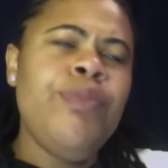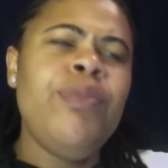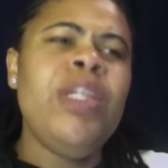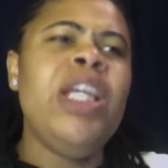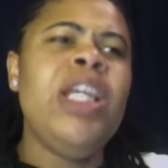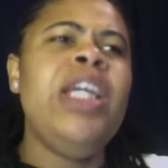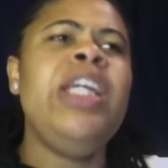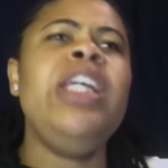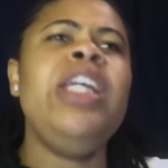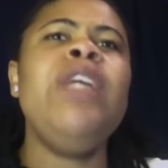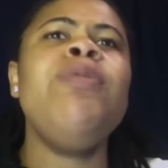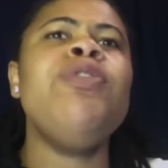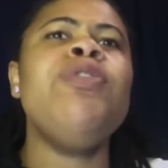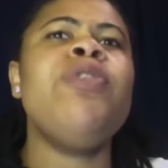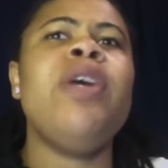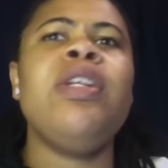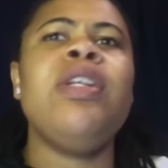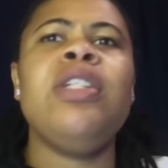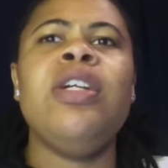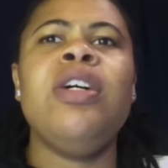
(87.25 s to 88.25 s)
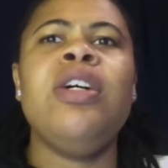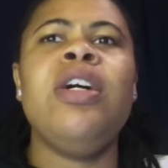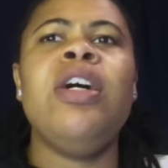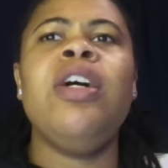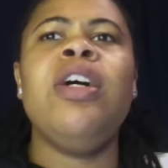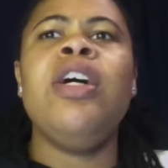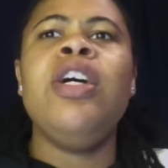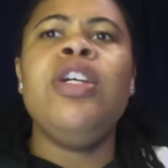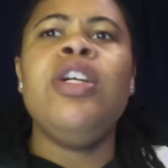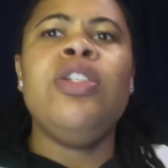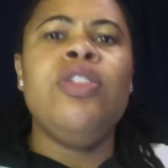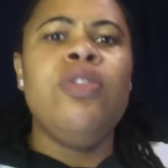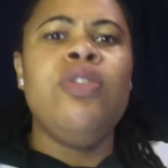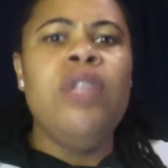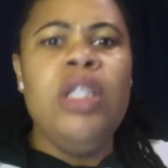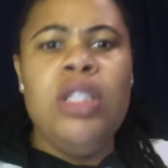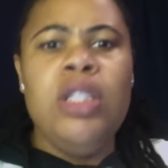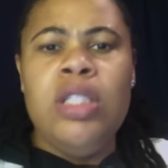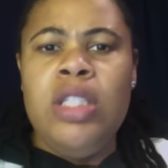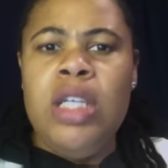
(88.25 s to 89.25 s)
and he was trying to tell her, you
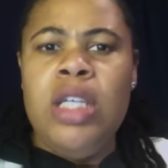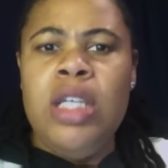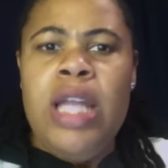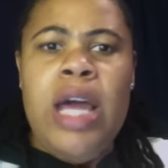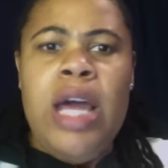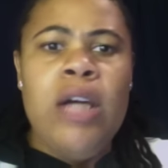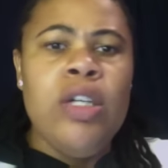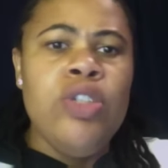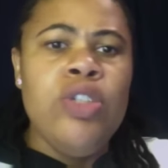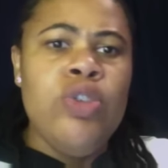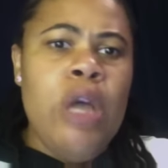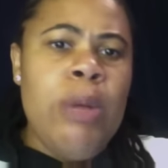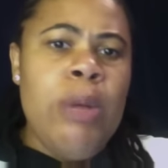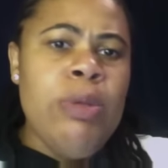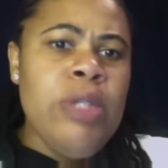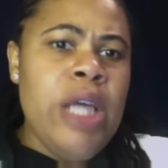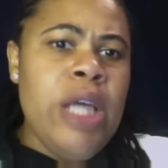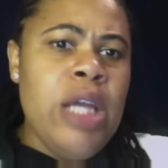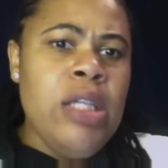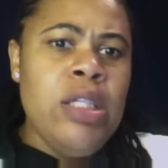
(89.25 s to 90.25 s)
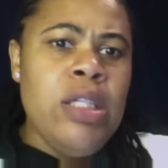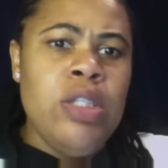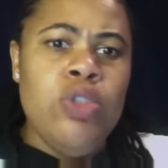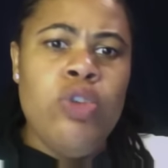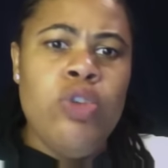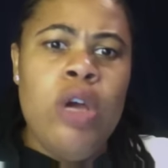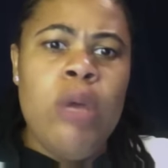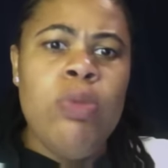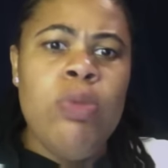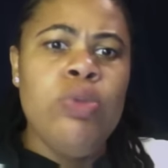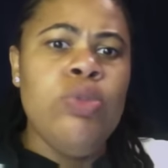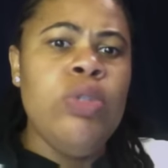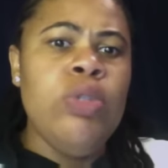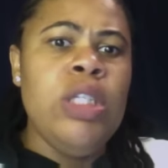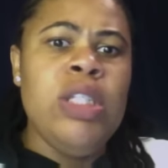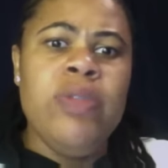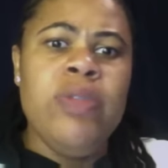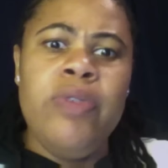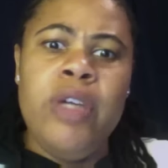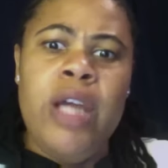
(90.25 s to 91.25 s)
need to chill out because you almost got us in trouble. You need
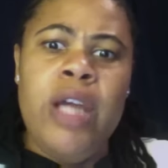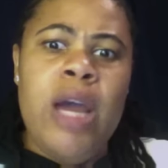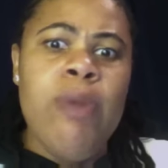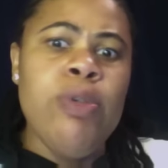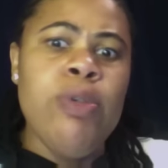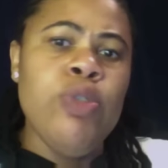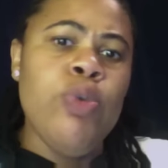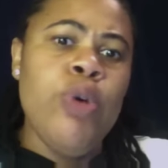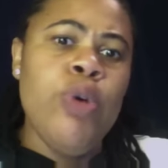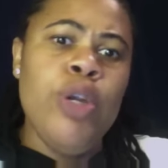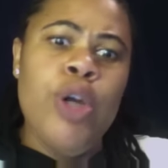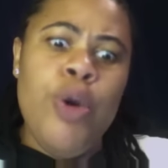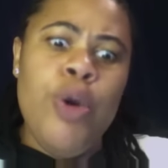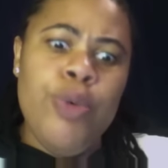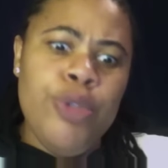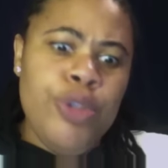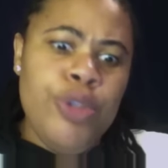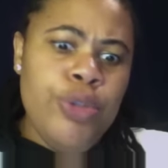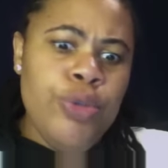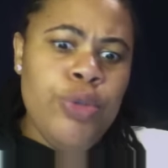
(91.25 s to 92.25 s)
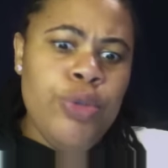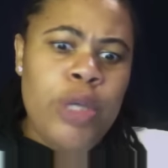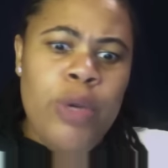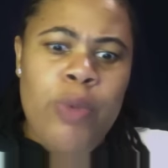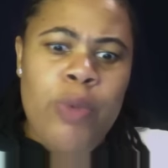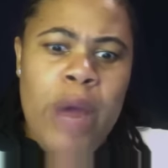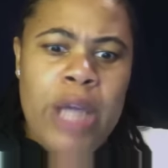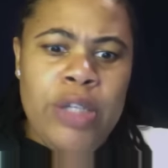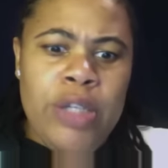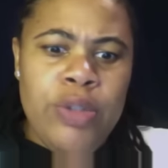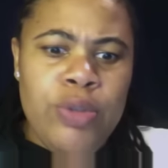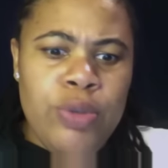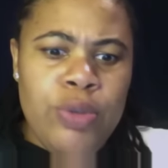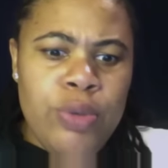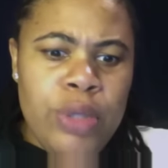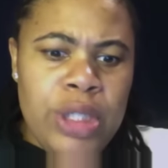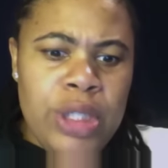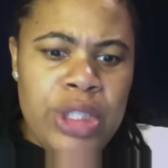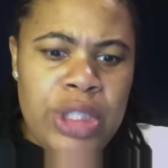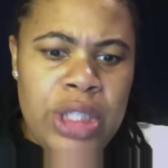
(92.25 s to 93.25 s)
to figure out what's going on with you and why you
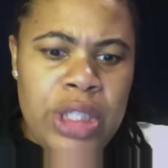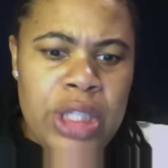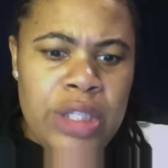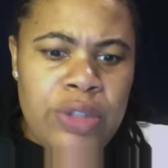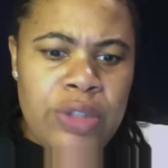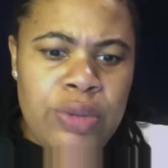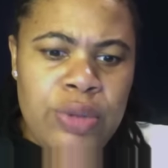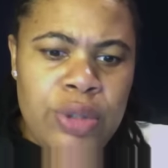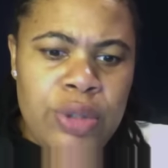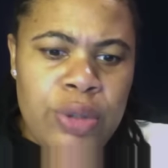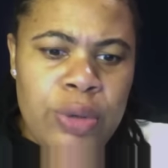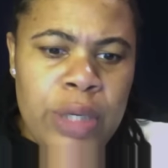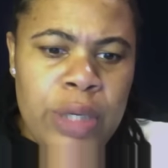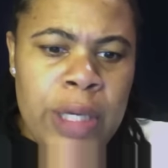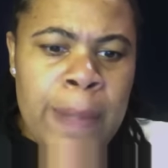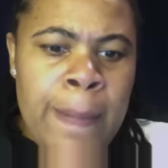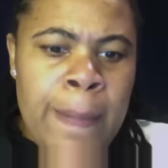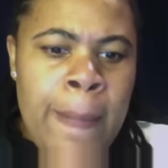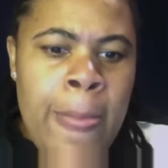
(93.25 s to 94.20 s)
doing the shit that you doing.